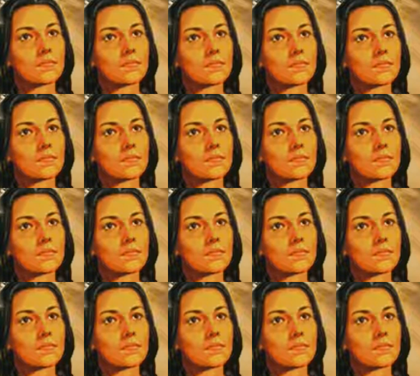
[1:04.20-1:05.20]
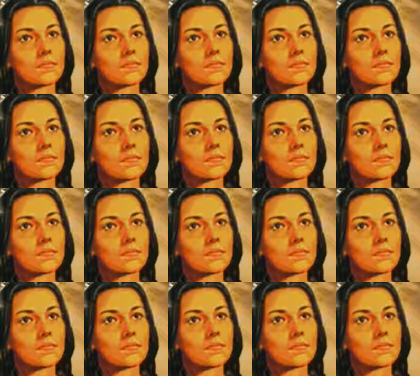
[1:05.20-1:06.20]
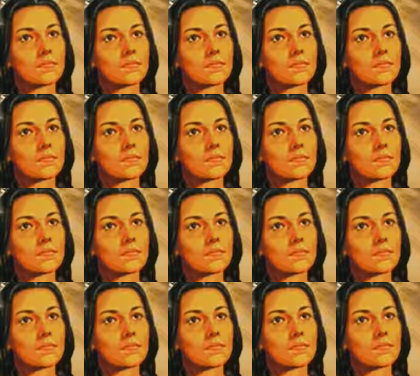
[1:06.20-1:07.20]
(no lip movement)